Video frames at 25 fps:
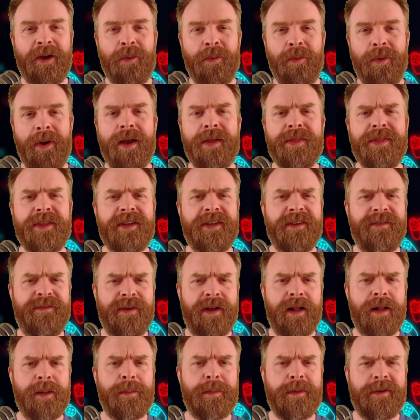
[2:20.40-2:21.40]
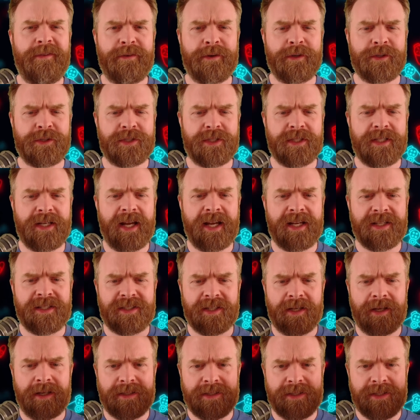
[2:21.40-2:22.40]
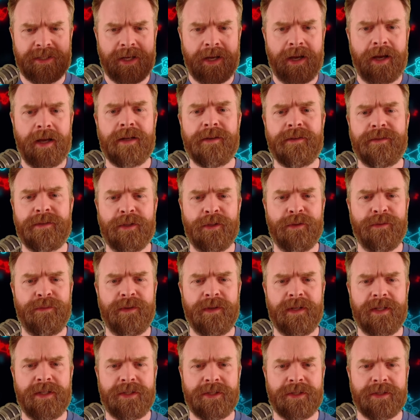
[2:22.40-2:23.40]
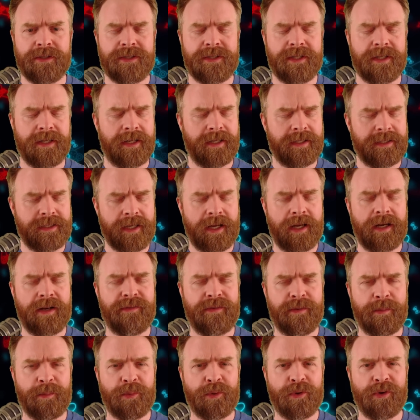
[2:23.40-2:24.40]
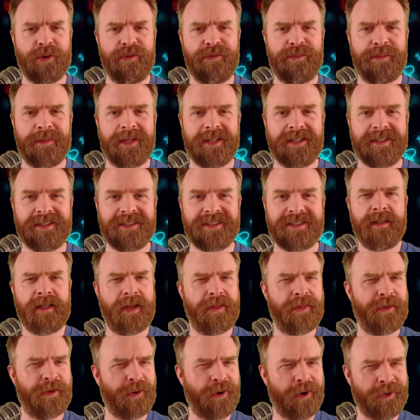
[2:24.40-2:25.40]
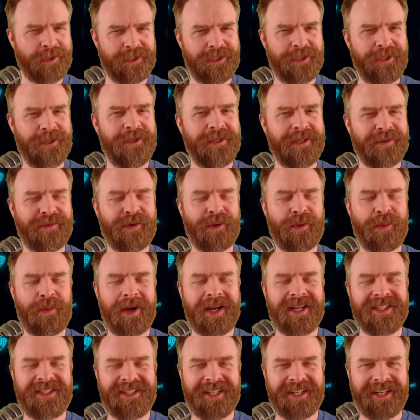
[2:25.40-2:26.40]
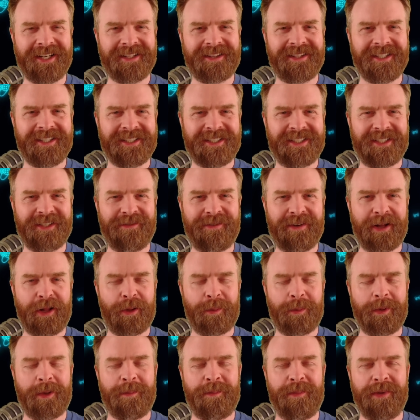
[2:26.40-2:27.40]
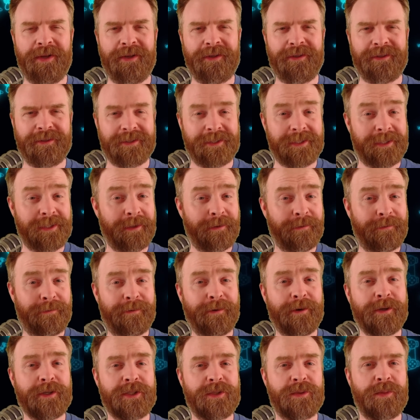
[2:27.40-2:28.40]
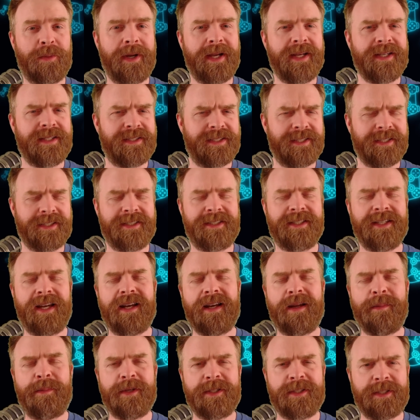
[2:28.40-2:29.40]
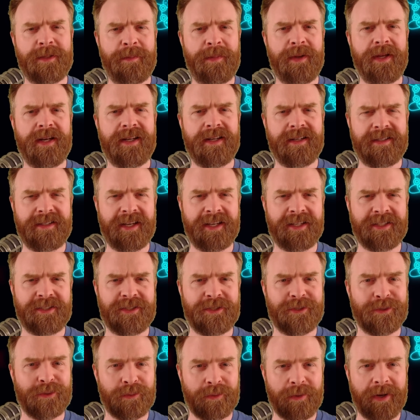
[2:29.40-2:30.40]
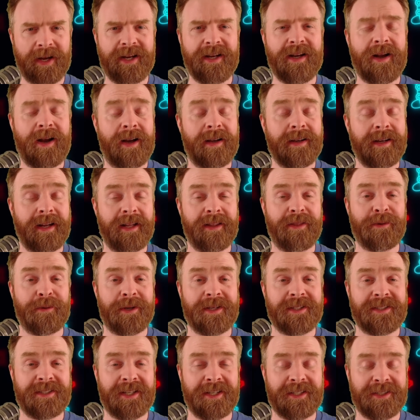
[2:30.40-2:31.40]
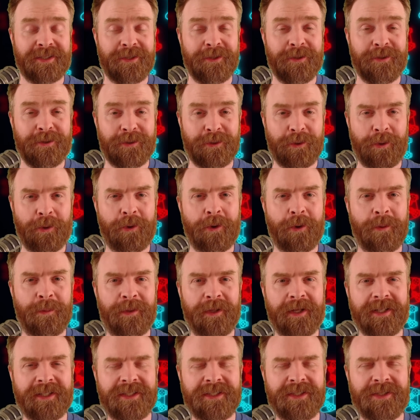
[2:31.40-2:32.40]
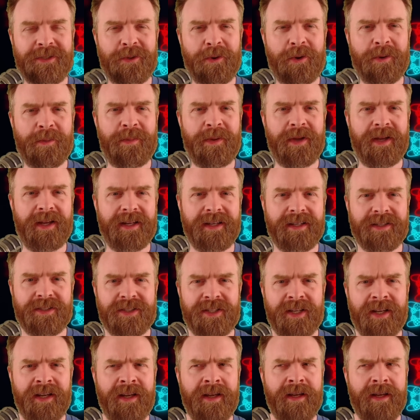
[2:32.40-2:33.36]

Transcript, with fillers: well, the development version has a ton of new features and a ton of improvements. Now, there are two different ways to get these development builds. The first way is to sign up as a beta tester right on AetherSX two's Google Play Store page.